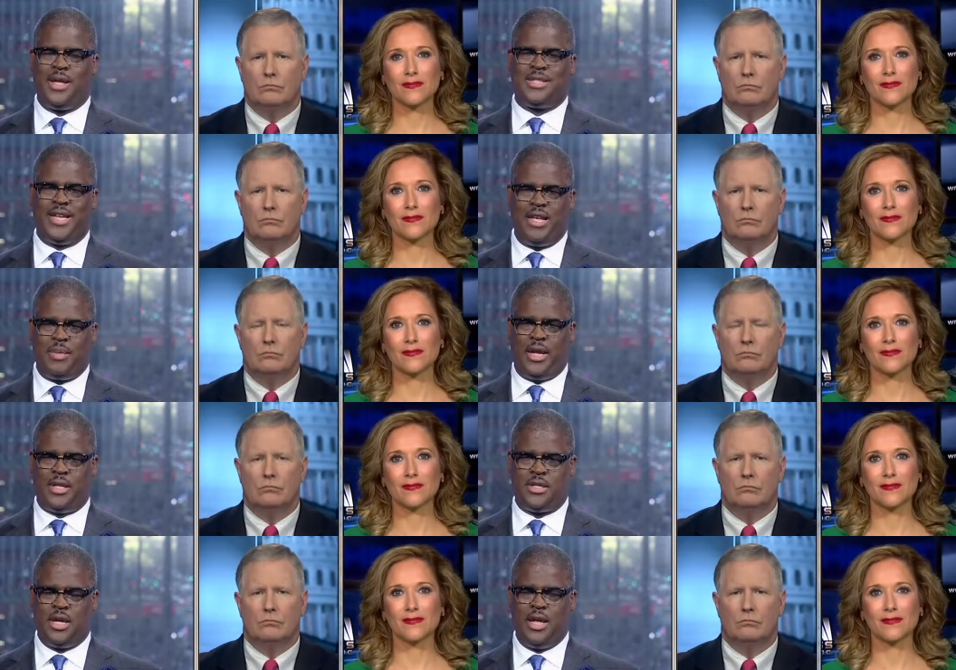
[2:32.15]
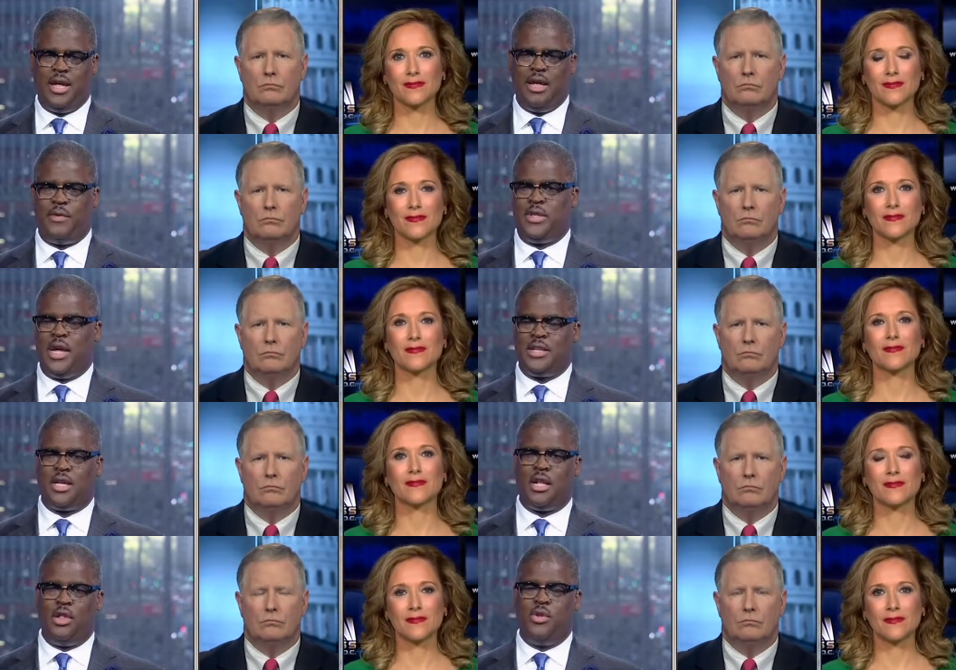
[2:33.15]
Speaker 1: is imminent. If it does
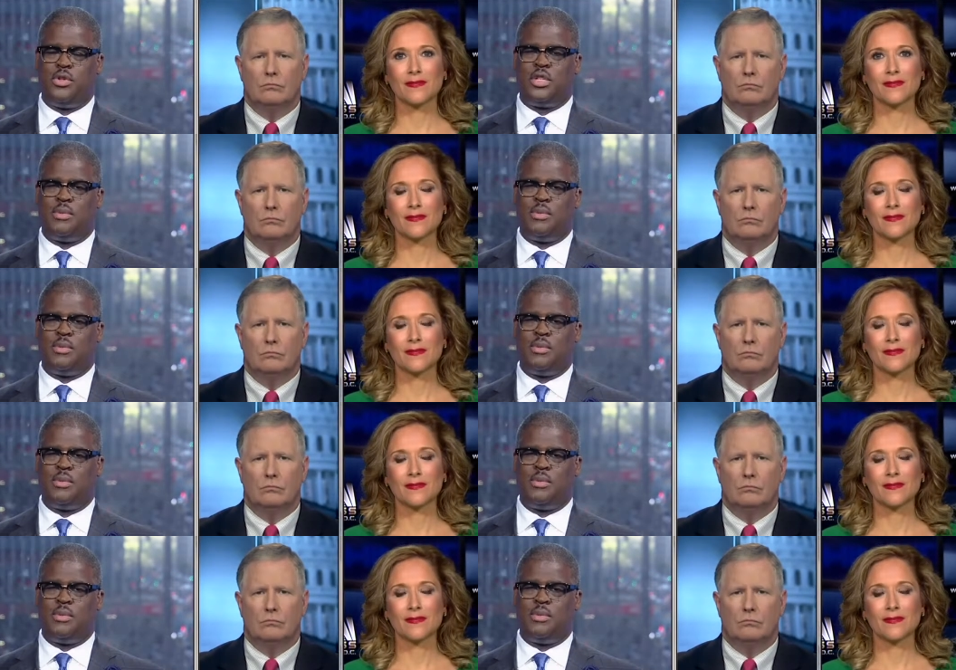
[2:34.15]
include some